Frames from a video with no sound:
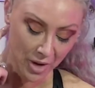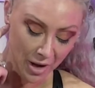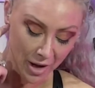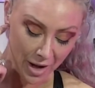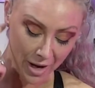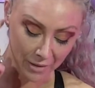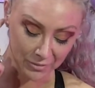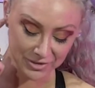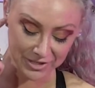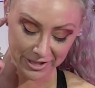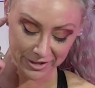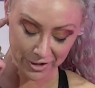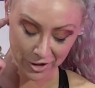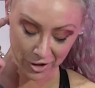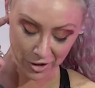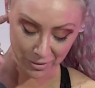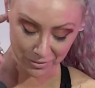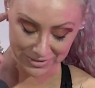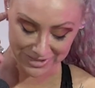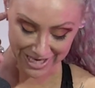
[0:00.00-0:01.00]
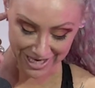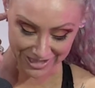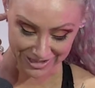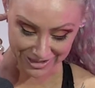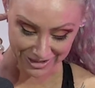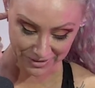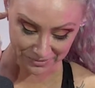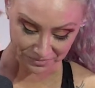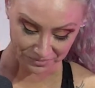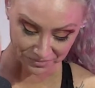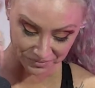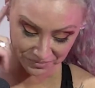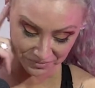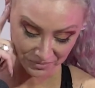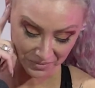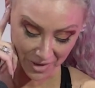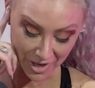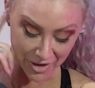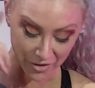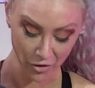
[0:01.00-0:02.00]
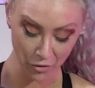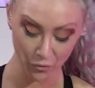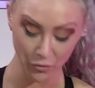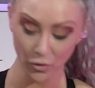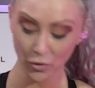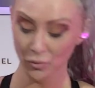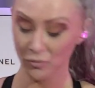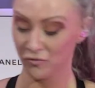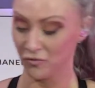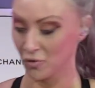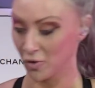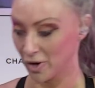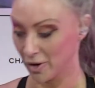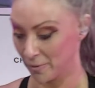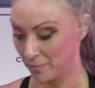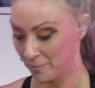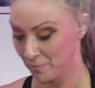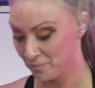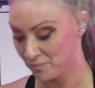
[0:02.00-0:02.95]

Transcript: And I'm sitting there and I'm dancing in the room for him.